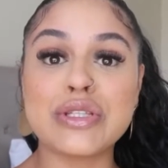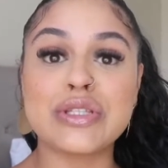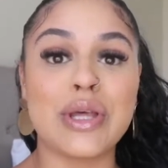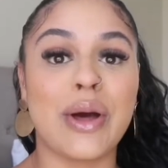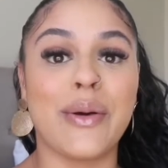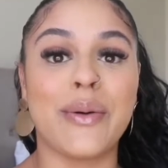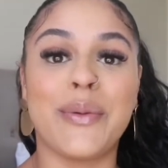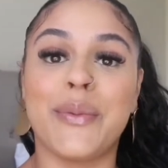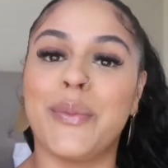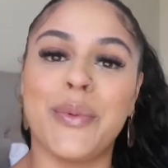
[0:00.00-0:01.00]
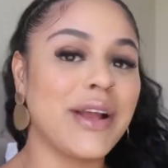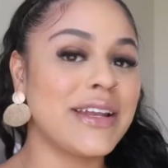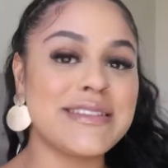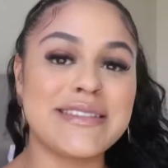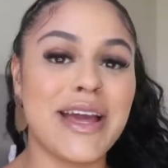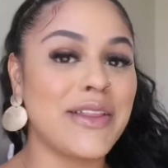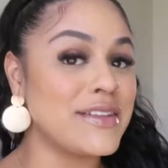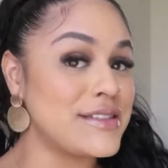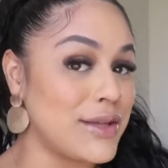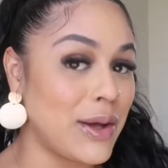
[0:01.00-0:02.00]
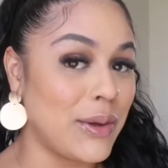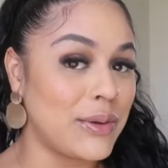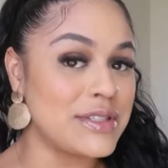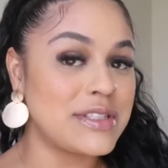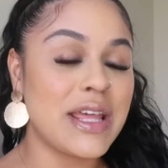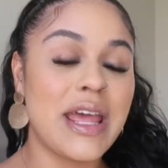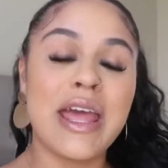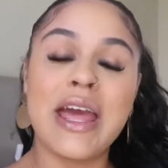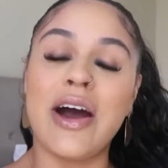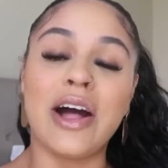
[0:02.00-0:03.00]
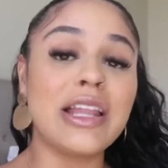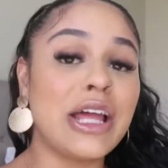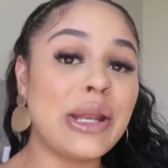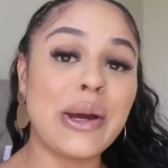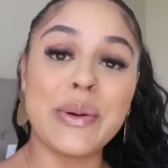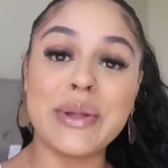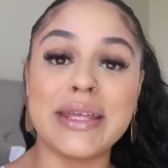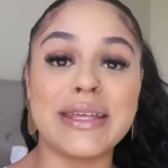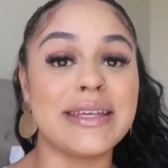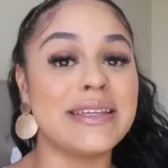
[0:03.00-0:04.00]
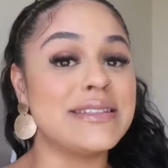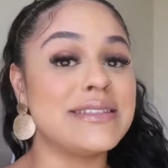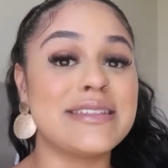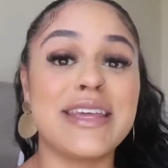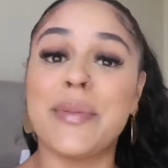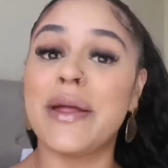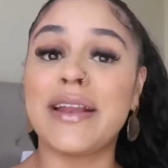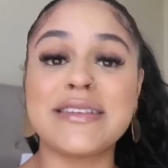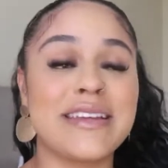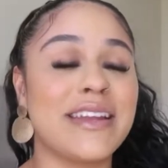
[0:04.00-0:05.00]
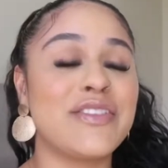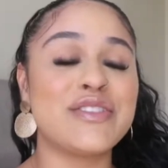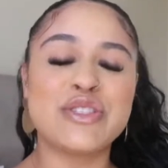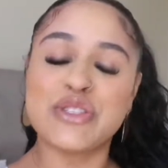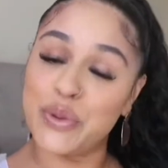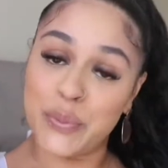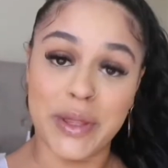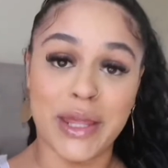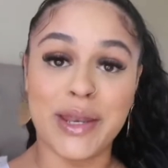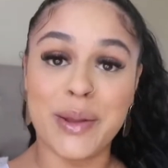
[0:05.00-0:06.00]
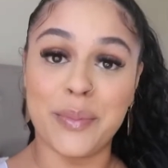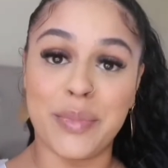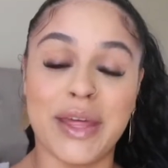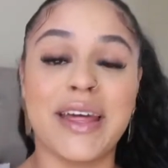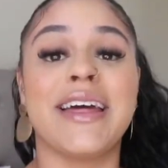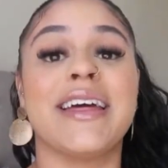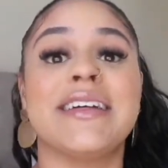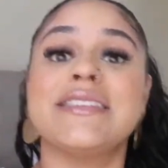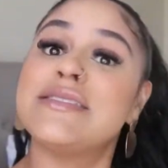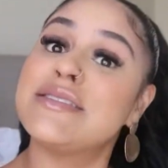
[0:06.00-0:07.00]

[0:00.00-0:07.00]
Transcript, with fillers: So we're going to see how this goes. All I know is he better not say nothing stupid because